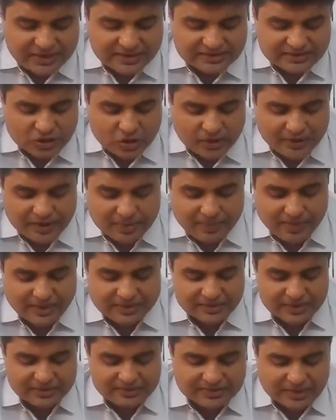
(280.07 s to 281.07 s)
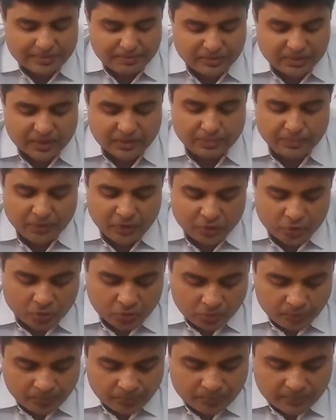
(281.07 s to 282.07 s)
is denoted by the symbol
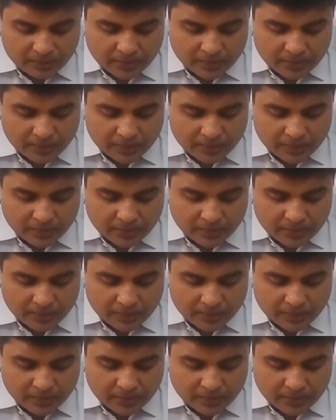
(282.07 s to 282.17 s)
mu.